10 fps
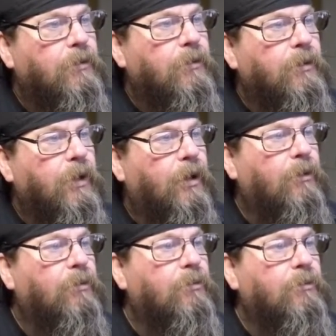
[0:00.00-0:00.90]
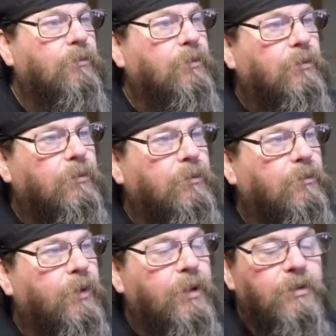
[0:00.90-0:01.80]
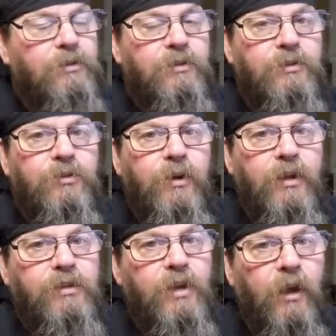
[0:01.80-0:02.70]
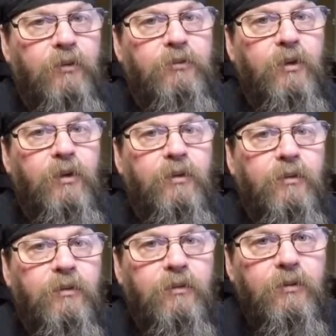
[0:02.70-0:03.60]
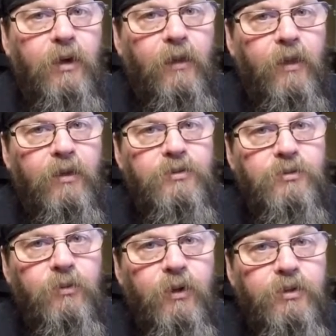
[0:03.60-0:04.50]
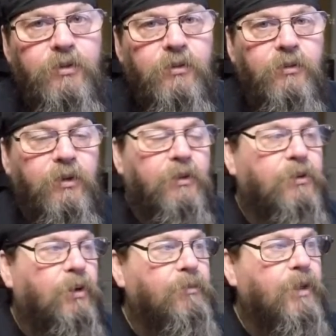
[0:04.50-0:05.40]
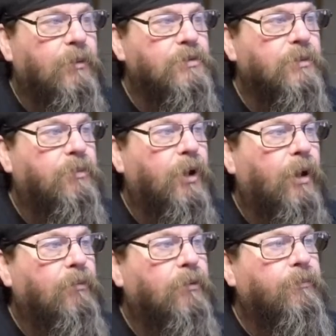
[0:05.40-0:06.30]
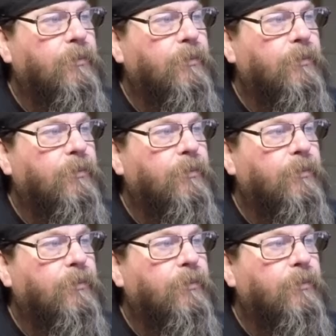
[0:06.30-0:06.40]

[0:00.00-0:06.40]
Now, we didn't do any testing on that switch to determine that was the problem.